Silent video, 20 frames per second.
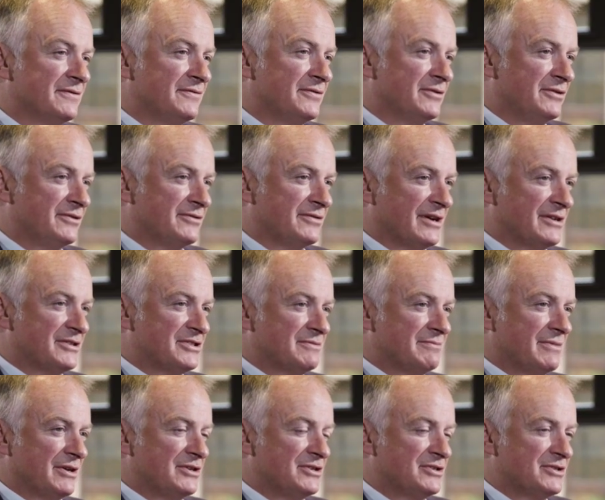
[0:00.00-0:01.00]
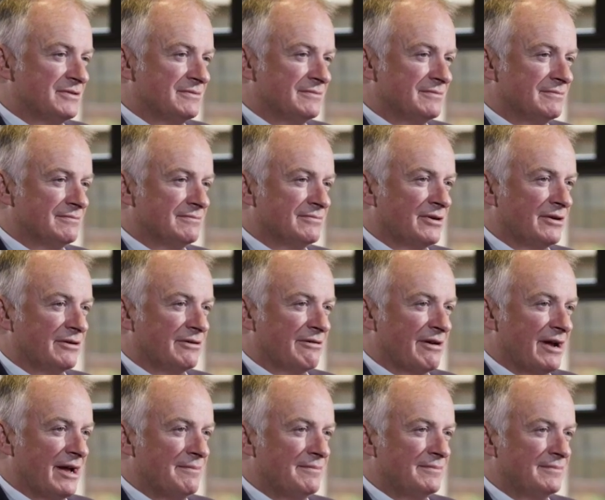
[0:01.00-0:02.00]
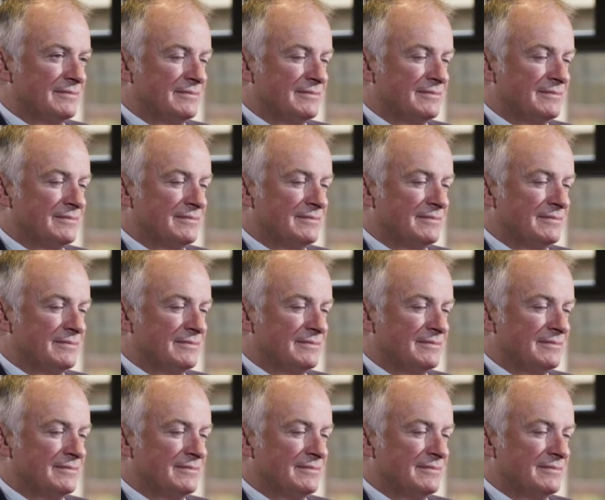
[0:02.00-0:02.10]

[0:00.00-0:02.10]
the Food Transformation Program